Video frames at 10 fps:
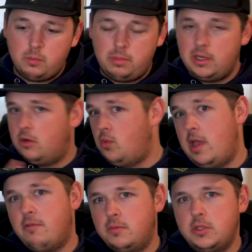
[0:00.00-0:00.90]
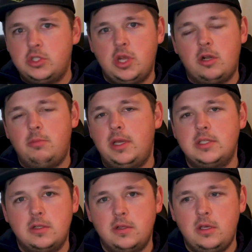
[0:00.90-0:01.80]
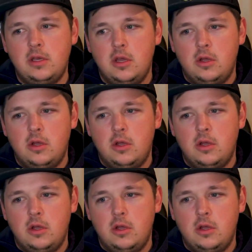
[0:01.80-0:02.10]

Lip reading: been away from this channel, basically,